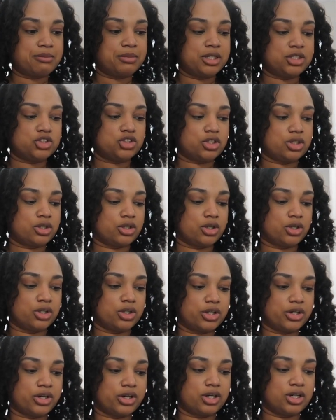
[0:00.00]
mention
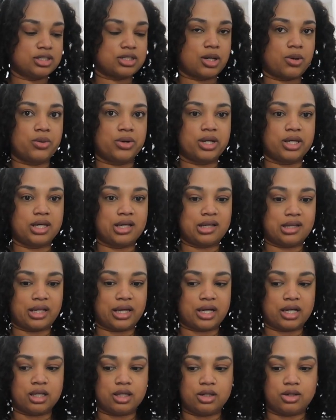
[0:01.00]
earlier is I want to get
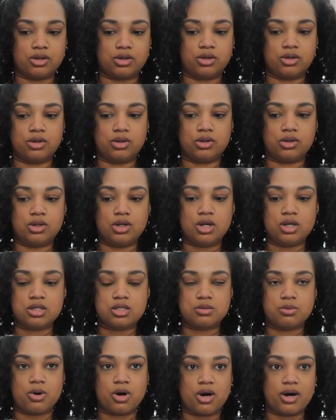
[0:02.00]
like a little
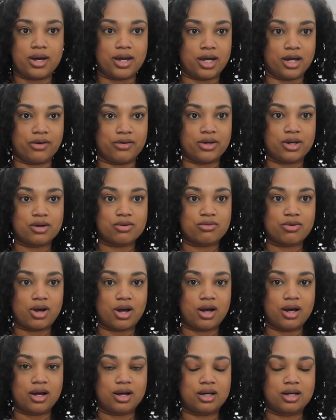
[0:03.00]
small area
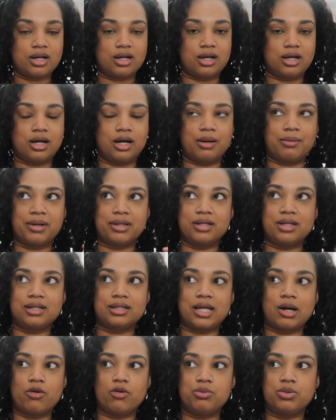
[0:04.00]
rug. Um, I think
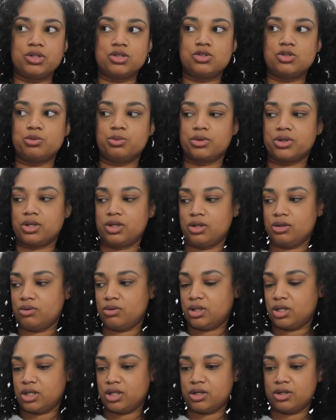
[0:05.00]
that would be super
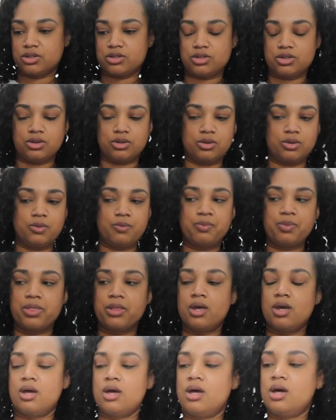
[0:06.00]
cute in here too.
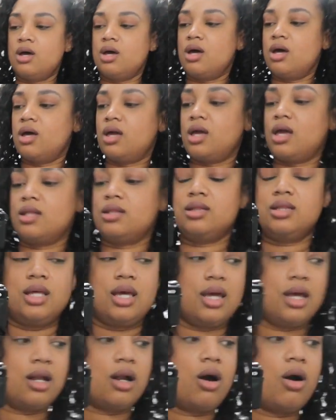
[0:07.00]
And
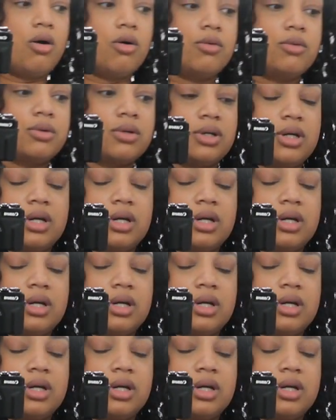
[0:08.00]
then, oh,